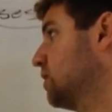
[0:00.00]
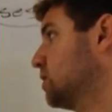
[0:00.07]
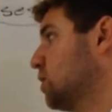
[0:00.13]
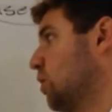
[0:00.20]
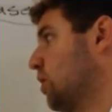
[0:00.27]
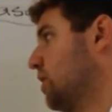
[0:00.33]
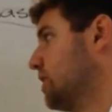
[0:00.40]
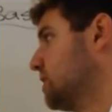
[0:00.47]

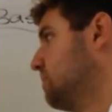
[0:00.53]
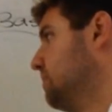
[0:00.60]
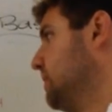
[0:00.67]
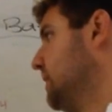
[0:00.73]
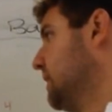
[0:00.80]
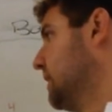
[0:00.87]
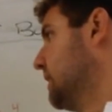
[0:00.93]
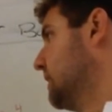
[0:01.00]
So this
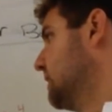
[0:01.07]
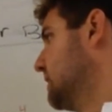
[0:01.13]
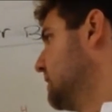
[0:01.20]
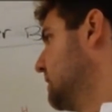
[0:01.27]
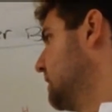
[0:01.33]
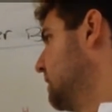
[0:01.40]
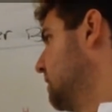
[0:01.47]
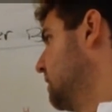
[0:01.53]

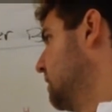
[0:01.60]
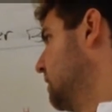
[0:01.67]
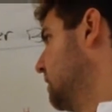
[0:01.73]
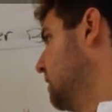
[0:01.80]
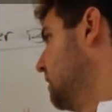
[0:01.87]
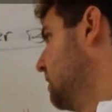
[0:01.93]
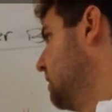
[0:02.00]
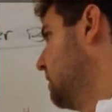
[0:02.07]
means
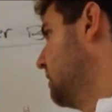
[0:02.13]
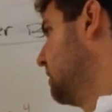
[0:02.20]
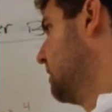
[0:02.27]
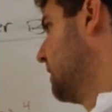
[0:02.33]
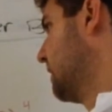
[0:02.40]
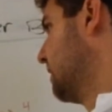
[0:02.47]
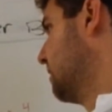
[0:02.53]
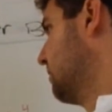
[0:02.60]

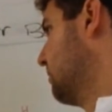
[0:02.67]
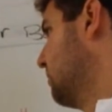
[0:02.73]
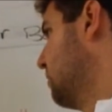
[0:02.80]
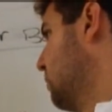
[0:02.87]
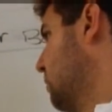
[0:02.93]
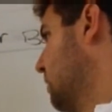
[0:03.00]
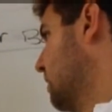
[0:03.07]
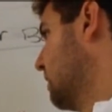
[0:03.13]

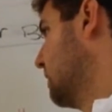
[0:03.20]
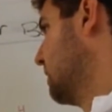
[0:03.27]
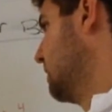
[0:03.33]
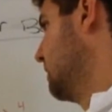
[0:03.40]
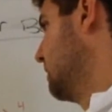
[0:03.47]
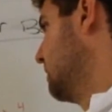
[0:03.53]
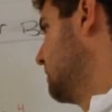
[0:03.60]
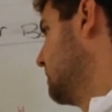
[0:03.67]
-4
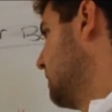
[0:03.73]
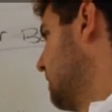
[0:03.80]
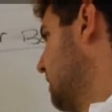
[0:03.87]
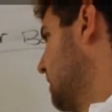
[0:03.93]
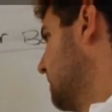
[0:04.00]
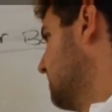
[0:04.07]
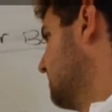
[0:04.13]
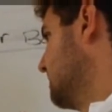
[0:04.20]

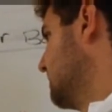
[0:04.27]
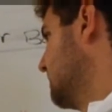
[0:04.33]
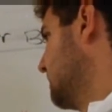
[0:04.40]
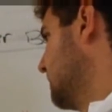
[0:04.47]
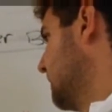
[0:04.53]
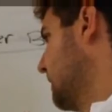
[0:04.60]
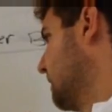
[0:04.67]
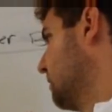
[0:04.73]
times
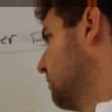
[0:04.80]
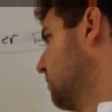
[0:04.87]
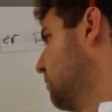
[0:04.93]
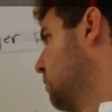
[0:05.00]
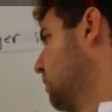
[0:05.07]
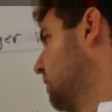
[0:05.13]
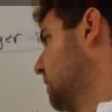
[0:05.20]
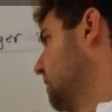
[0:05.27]

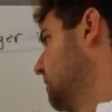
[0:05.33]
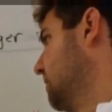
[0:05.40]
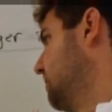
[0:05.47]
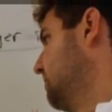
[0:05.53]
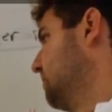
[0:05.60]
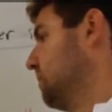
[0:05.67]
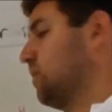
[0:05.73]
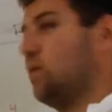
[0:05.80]
-4.
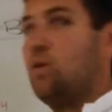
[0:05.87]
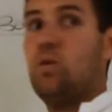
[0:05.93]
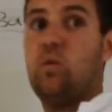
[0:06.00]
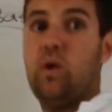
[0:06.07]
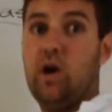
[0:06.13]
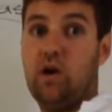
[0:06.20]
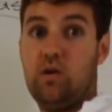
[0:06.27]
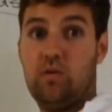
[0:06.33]

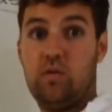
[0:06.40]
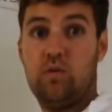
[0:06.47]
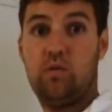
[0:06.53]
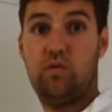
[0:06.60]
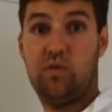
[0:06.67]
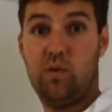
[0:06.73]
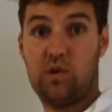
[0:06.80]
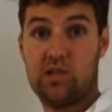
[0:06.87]
Well,
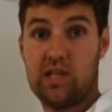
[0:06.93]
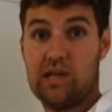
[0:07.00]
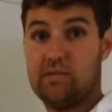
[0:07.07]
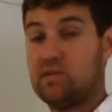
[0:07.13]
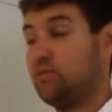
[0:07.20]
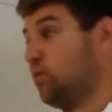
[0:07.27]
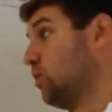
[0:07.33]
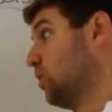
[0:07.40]
4
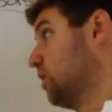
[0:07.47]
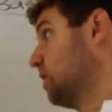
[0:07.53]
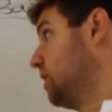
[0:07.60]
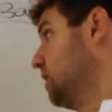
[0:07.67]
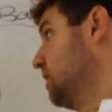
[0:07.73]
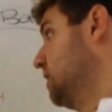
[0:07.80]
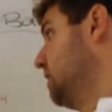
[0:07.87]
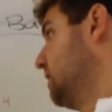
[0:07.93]
times 4
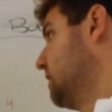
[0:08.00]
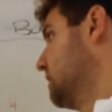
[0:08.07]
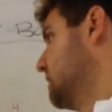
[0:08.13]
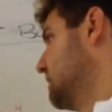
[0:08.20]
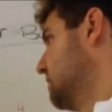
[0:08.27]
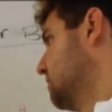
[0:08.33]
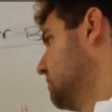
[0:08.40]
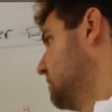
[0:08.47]
is
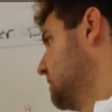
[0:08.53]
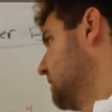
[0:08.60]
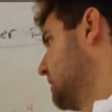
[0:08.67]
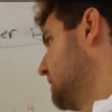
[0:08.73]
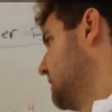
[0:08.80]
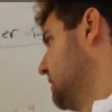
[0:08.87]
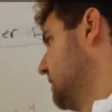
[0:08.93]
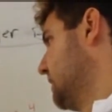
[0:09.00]
still
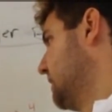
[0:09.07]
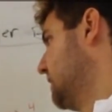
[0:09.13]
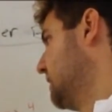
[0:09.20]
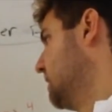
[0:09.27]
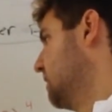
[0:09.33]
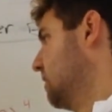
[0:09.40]
16,